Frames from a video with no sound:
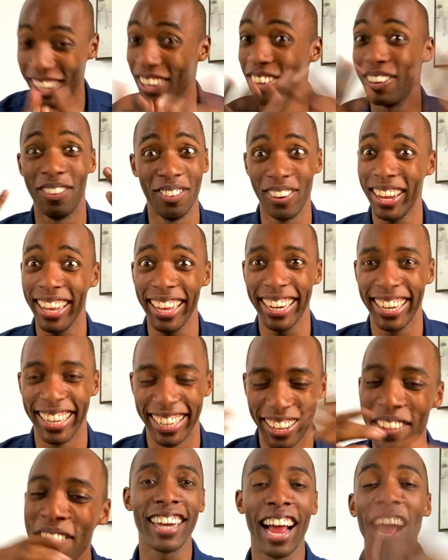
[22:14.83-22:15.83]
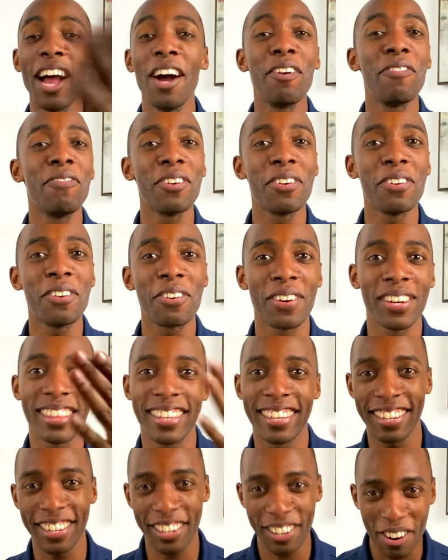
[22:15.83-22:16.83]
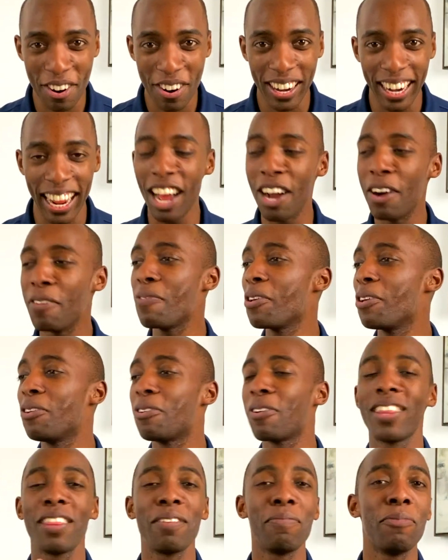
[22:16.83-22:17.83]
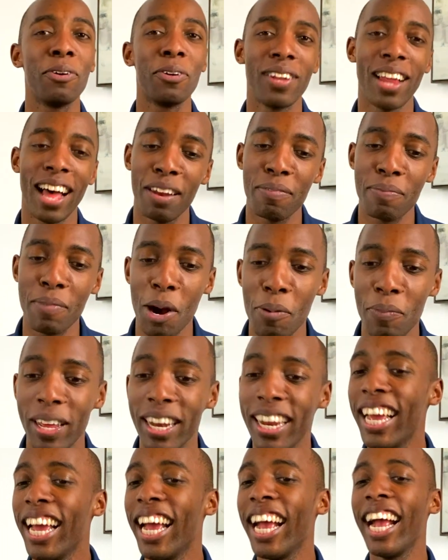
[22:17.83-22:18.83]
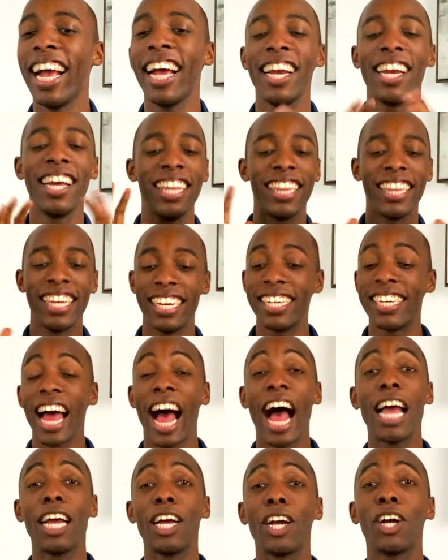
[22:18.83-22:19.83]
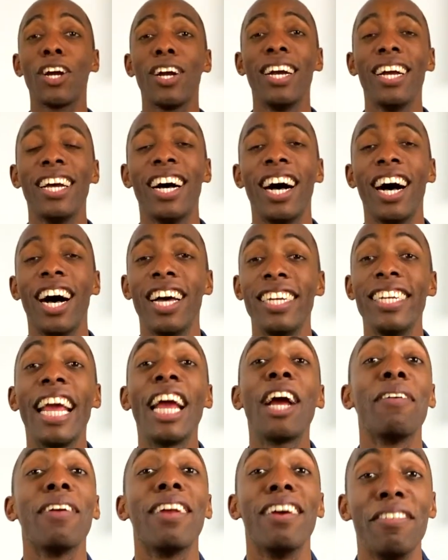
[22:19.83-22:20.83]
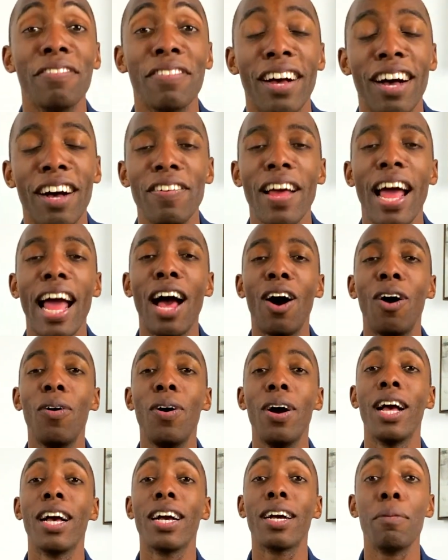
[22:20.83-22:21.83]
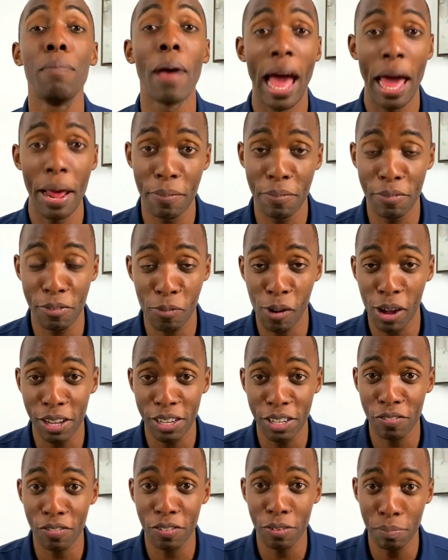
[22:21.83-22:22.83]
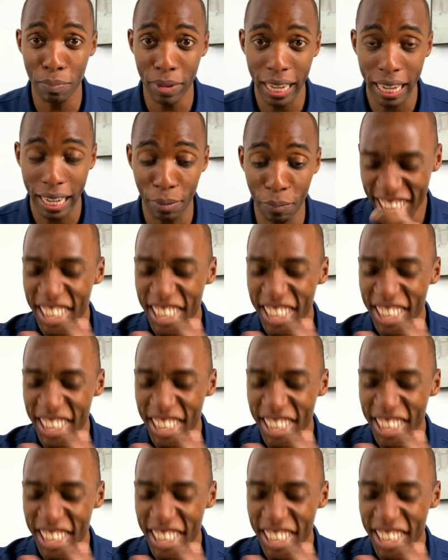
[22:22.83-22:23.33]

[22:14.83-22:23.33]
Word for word: What? I hope you enjoyed the story. I hope you enjoyed the Mulan moment and the entire uh, narrative of how Combatives was for me.